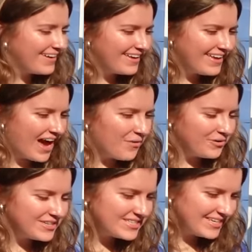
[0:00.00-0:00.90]
Yeah, How
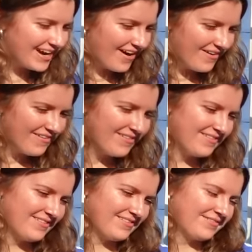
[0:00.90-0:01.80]
old is he now?
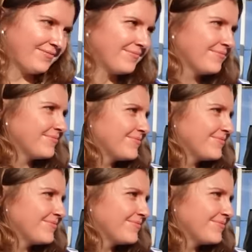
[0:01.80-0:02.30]
Almost seven.